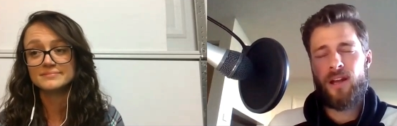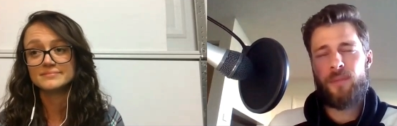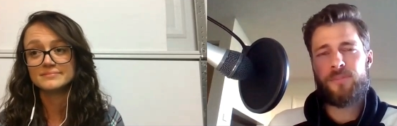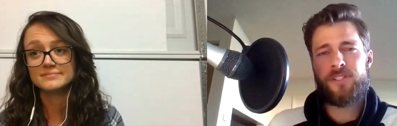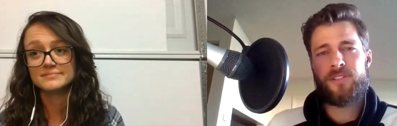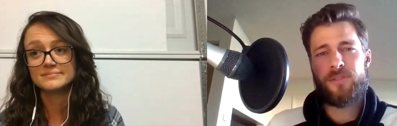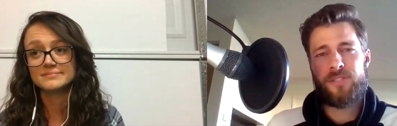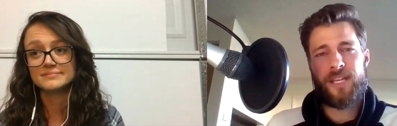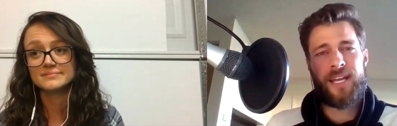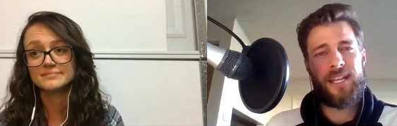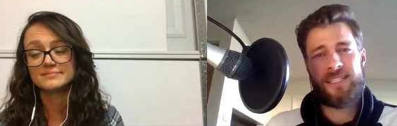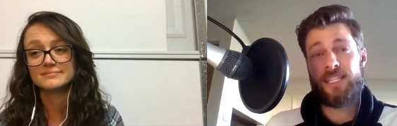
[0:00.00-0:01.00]
Speaker 1: comes into as
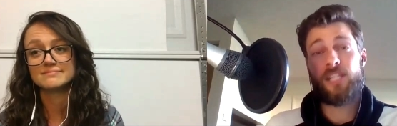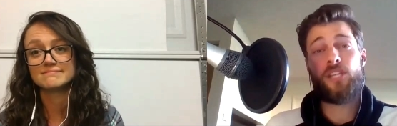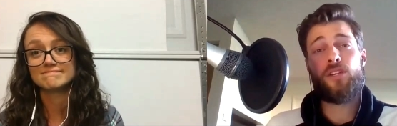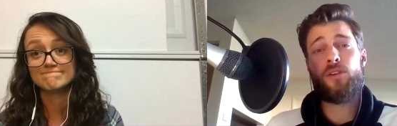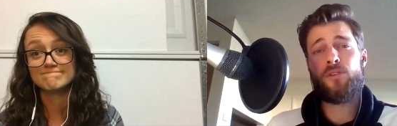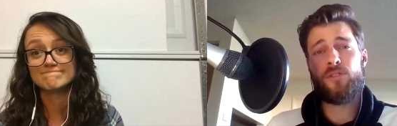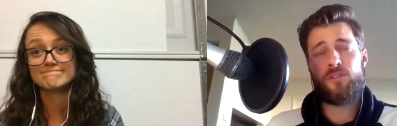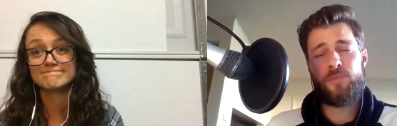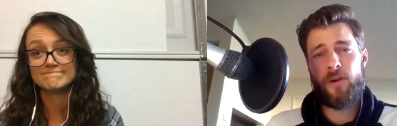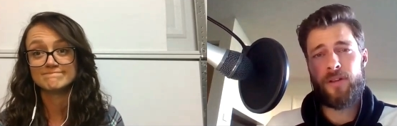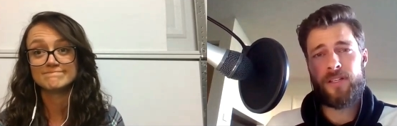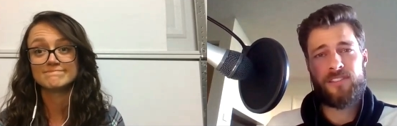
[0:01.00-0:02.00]
a, as a huge
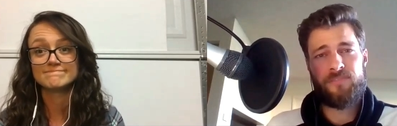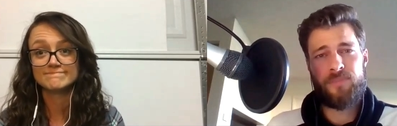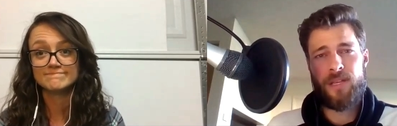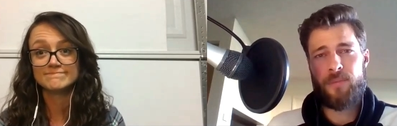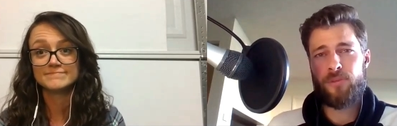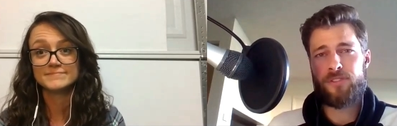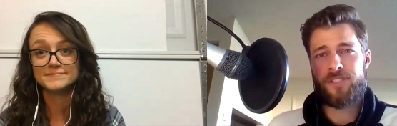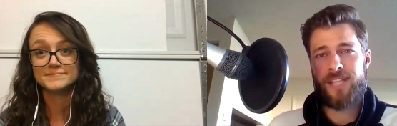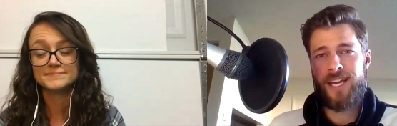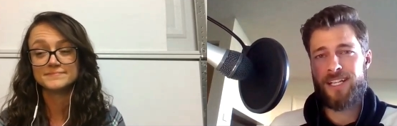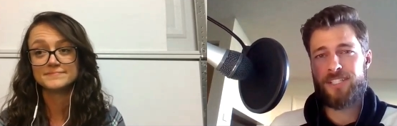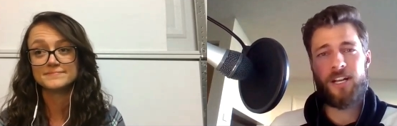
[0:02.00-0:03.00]
bonus of people just
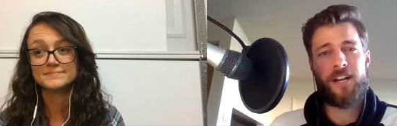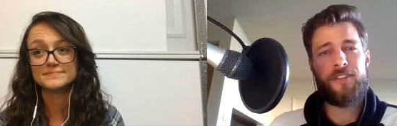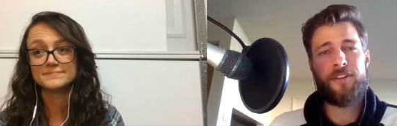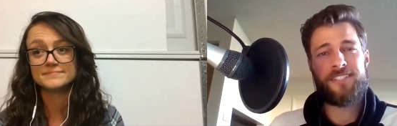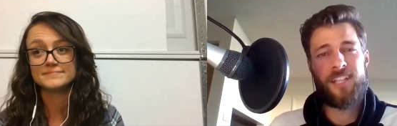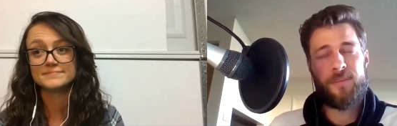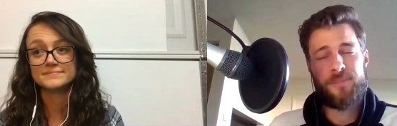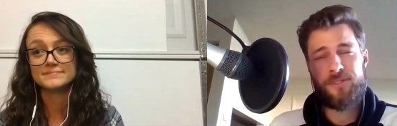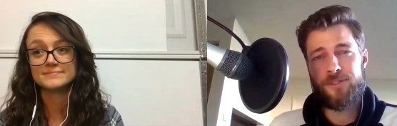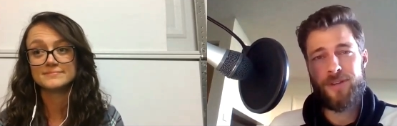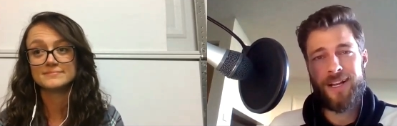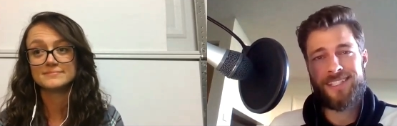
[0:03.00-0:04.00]
kind of sharing their tips and
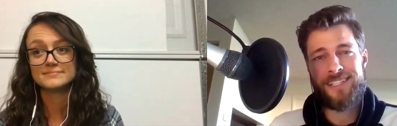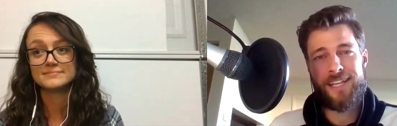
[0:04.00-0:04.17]
tricks that